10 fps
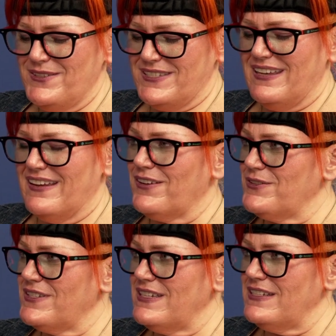
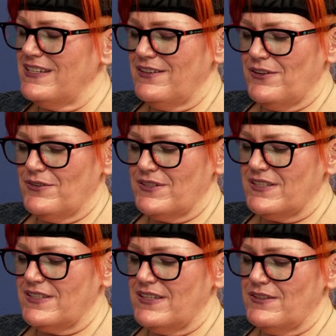CIOs, CTOs,
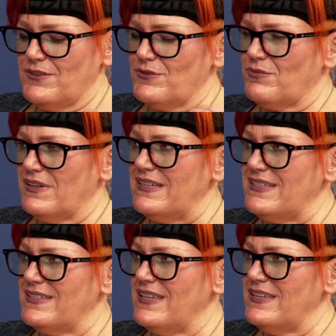and CISOs really
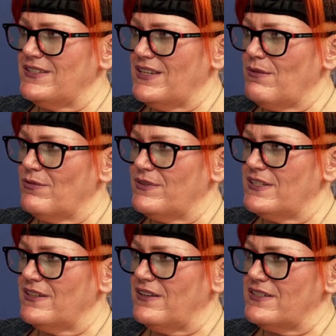see cyber
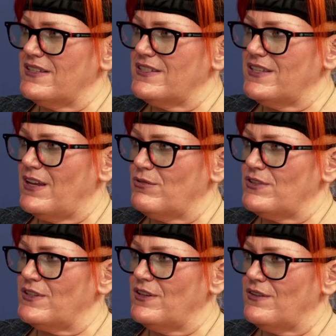resilience and
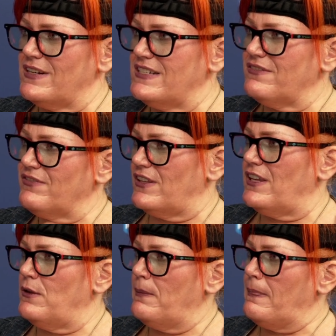cybersecurity differently?